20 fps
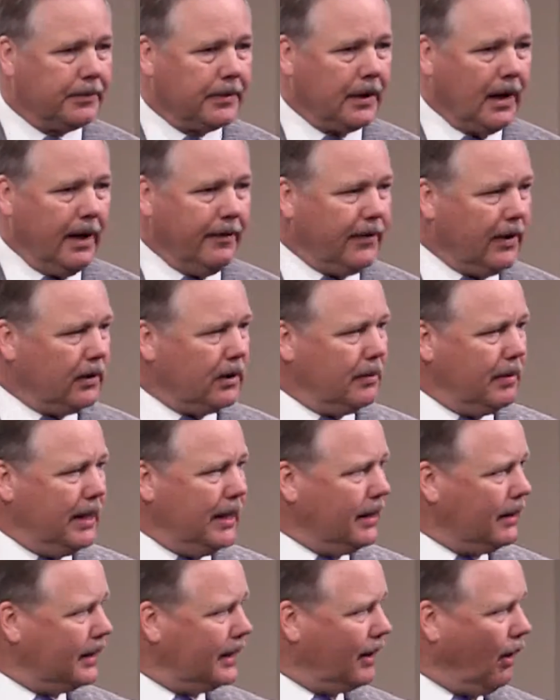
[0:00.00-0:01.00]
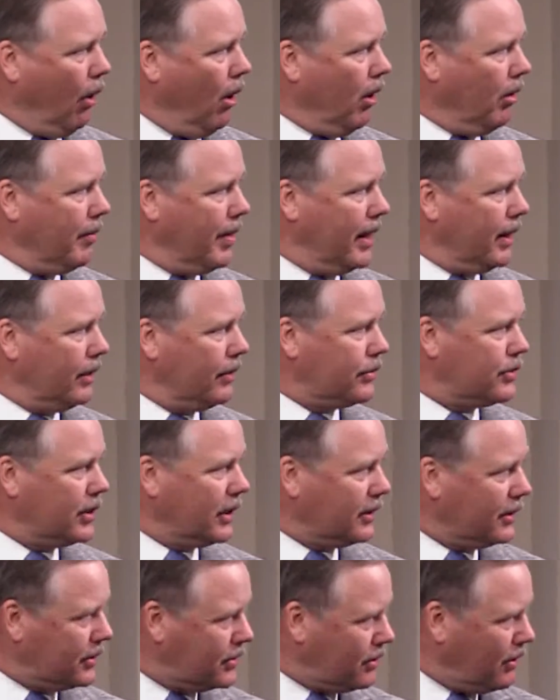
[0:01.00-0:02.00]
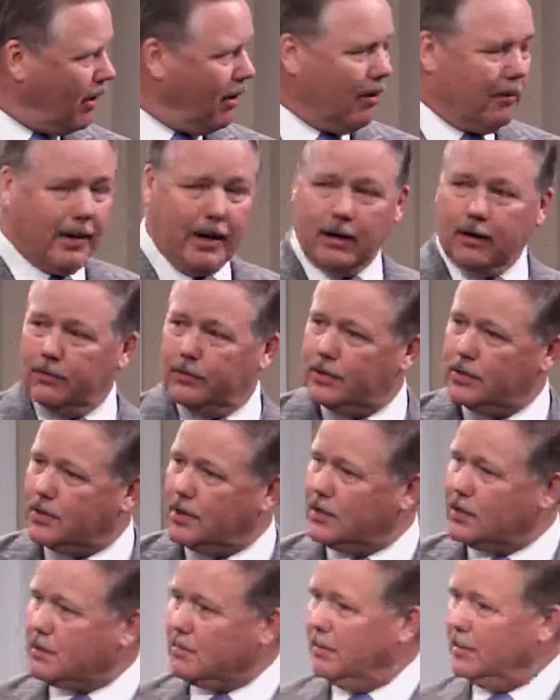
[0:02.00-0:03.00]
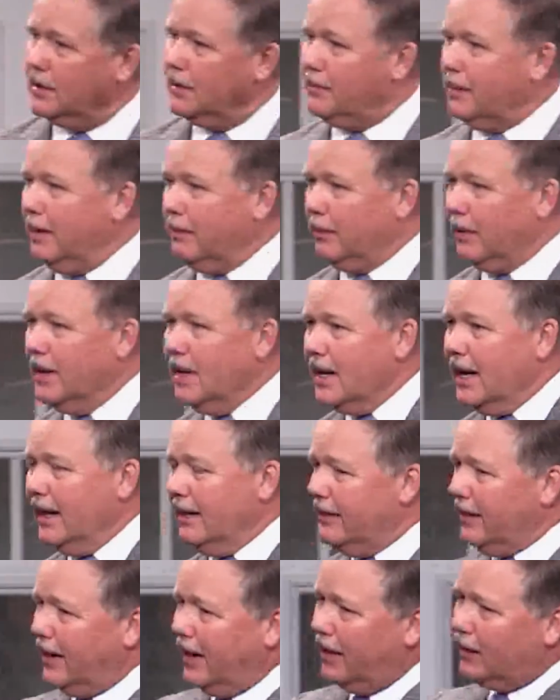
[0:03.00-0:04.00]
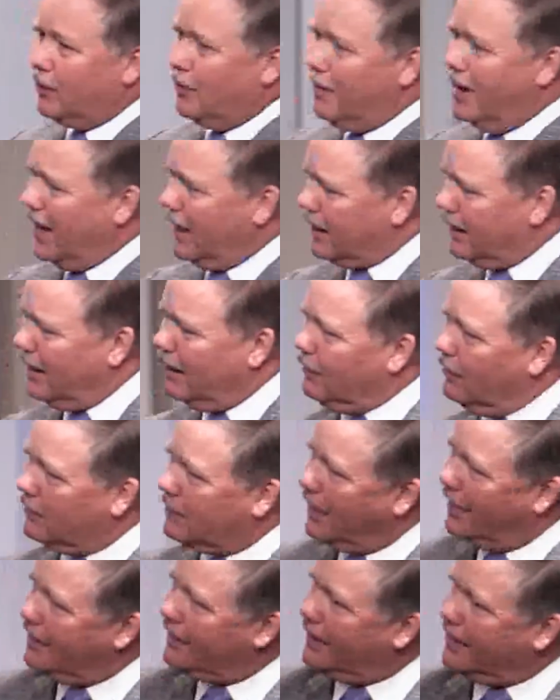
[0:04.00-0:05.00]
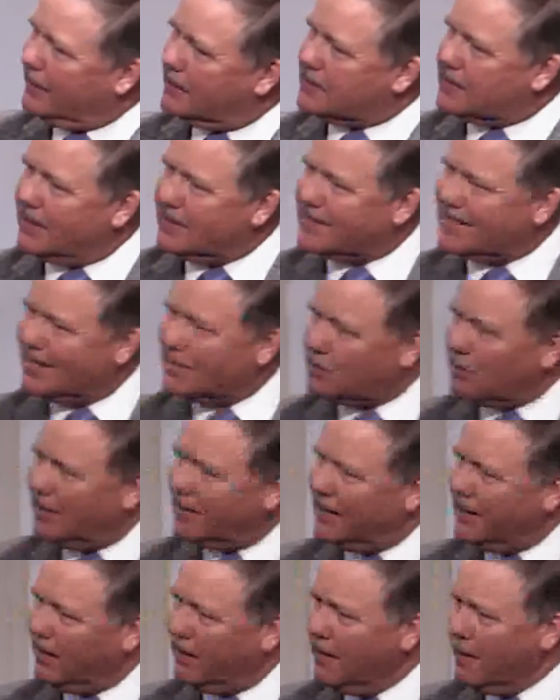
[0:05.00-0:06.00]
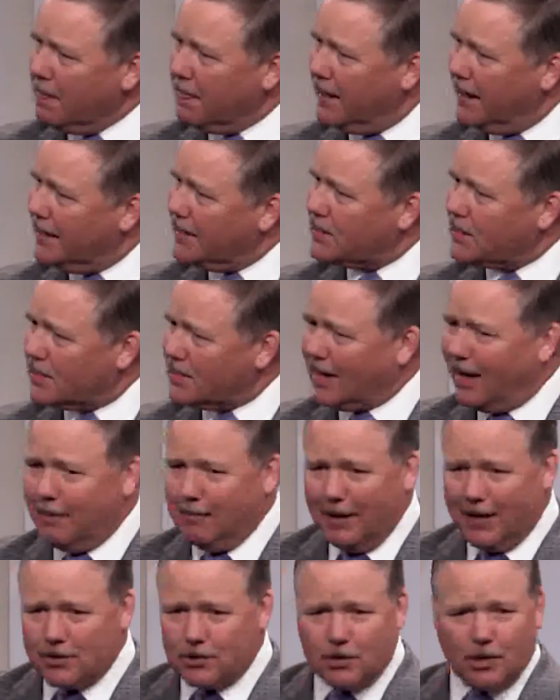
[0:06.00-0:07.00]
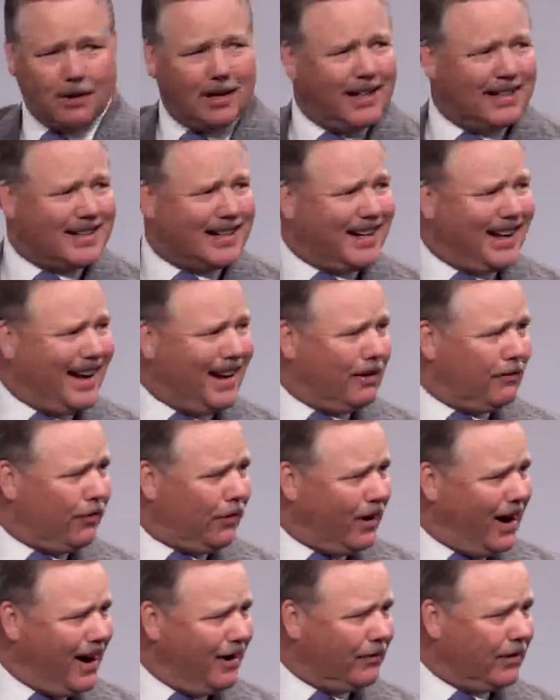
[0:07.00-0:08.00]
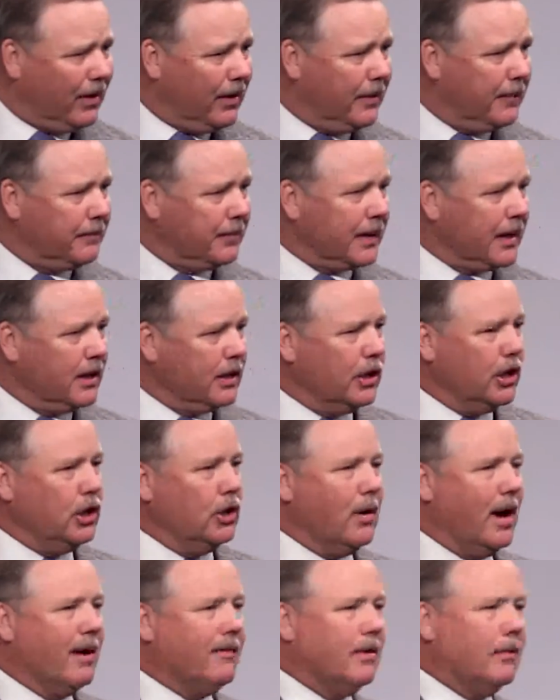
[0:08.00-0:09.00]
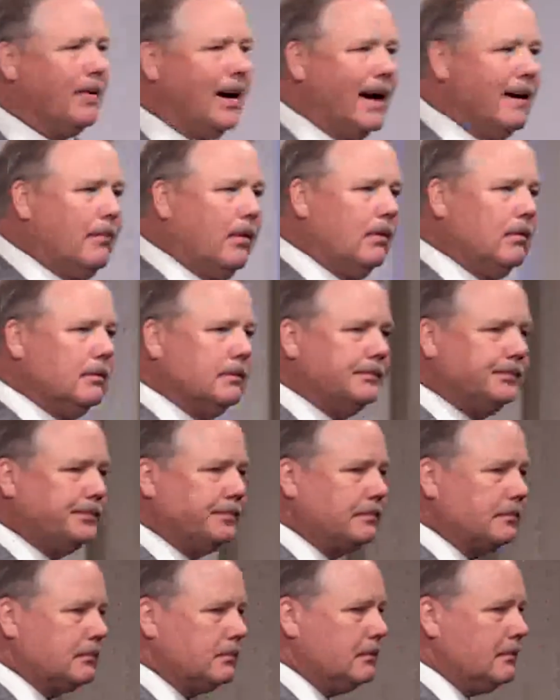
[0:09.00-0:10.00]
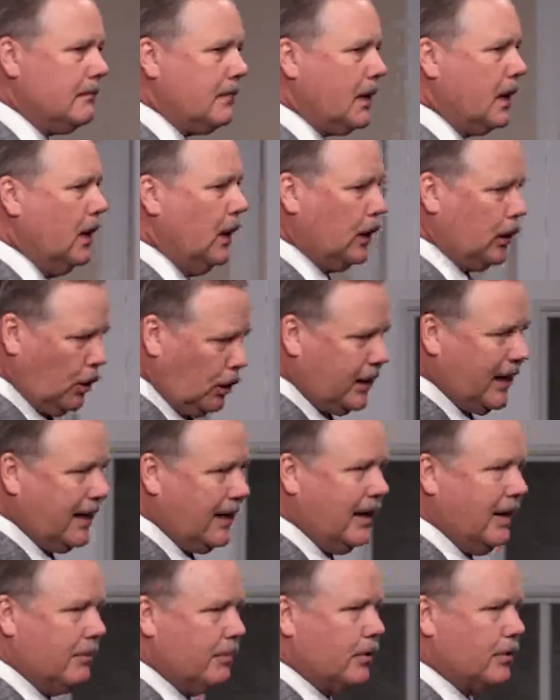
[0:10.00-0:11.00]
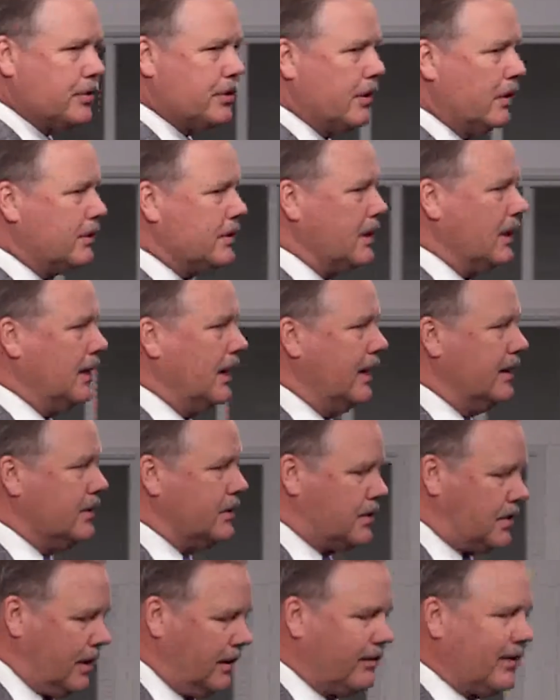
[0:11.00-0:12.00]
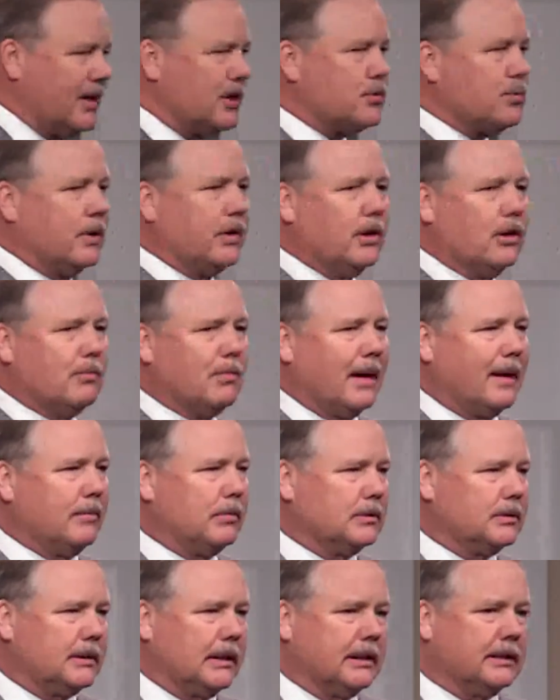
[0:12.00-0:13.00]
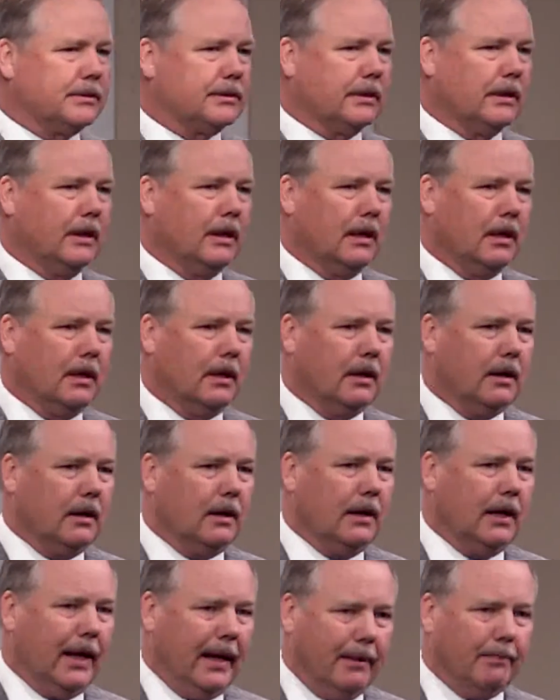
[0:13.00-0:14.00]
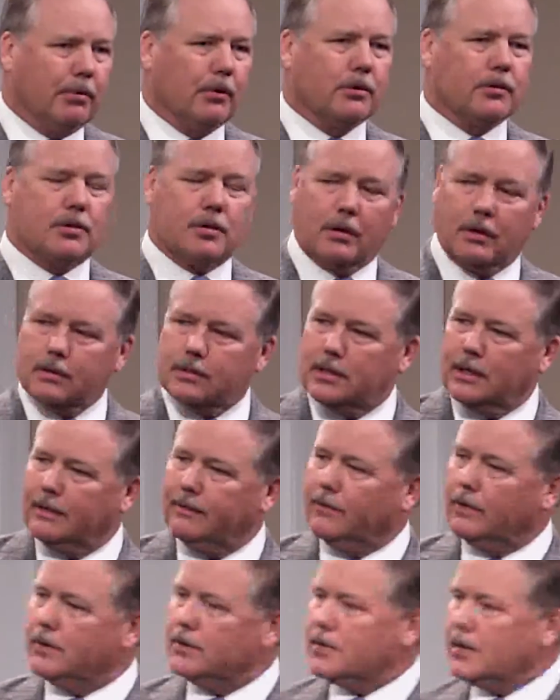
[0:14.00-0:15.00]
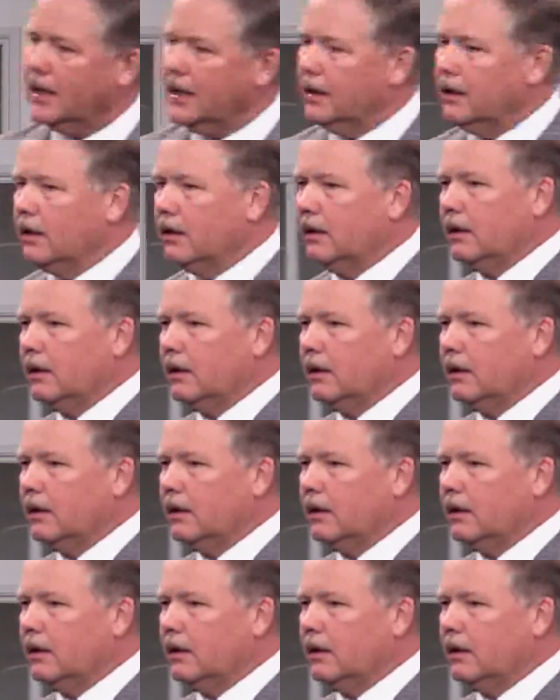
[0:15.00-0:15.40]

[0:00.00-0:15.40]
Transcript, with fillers: I found him healing all manner of sickness and all manner of disease among the people. And then I'd go back and I'd look at it again. It says right here that he's the same yesterday, today, and forever. Do you have a Bible? Yes. Look at Hebrews 13 8 and see if that's what your Bible says. Hebrews 13, verse 8.